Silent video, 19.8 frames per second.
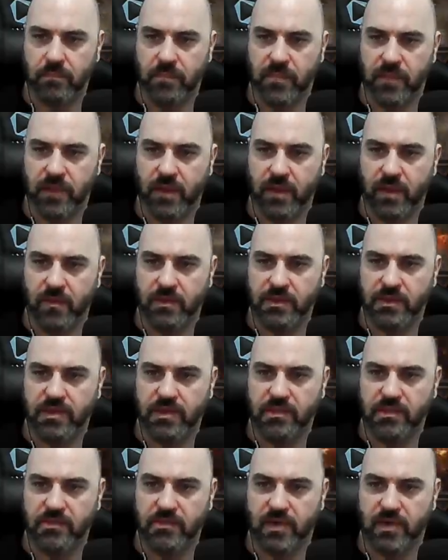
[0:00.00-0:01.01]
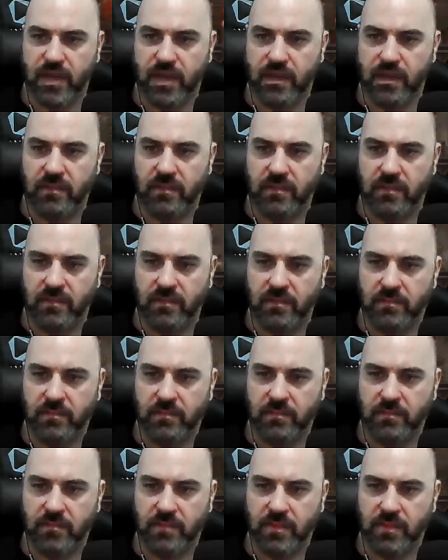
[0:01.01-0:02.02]
Oh, it's the shrine.
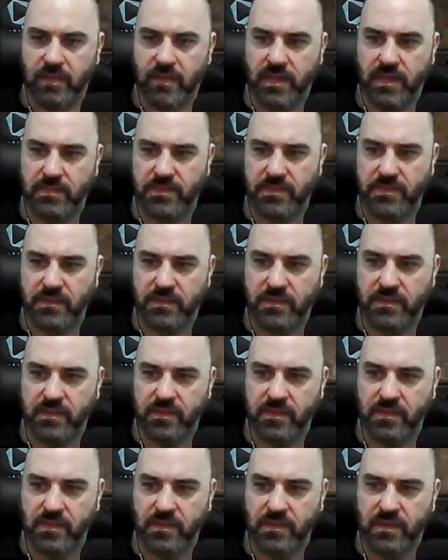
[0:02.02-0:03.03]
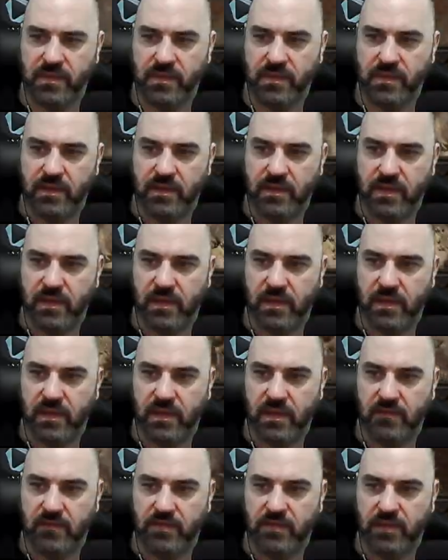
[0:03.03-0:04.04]
Keeps healing
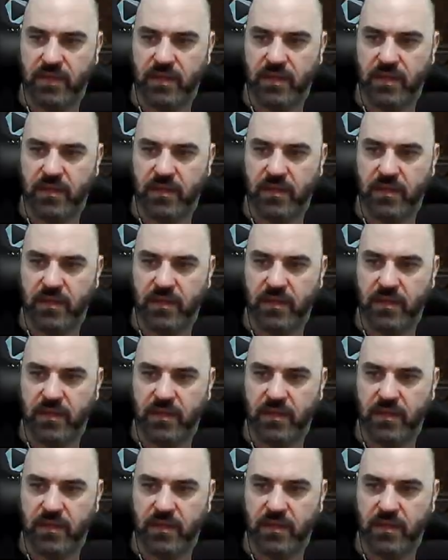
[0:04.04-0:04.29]
everything.